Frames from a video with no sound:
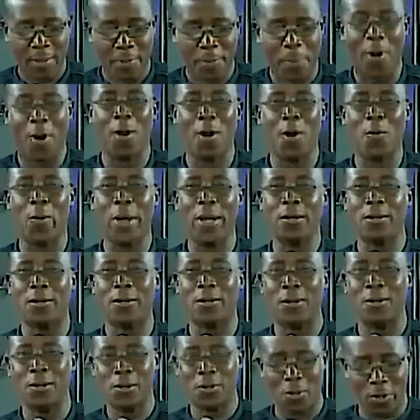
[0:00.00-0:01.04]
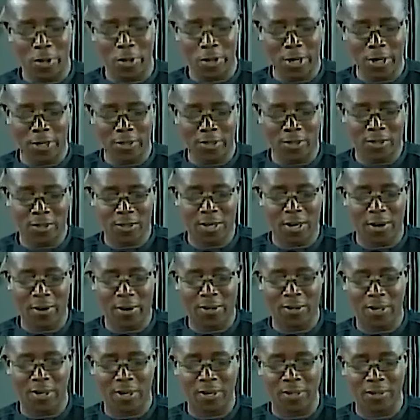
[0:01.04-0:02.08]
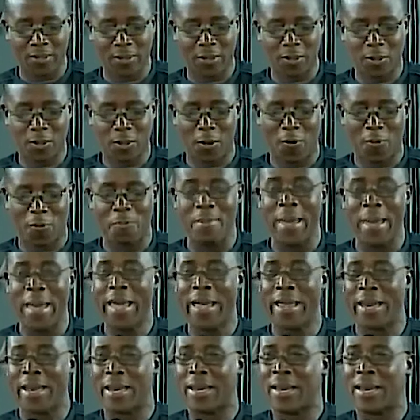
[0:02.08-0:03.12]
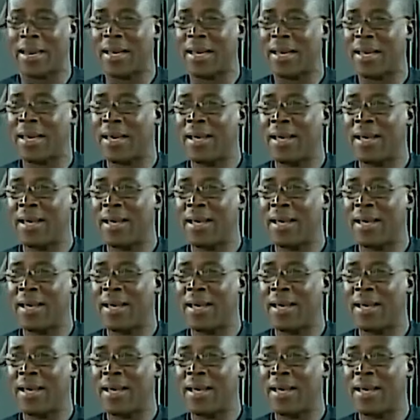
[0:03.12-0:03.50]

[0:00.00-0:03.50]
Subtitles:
Paul went on to list characteristics of men,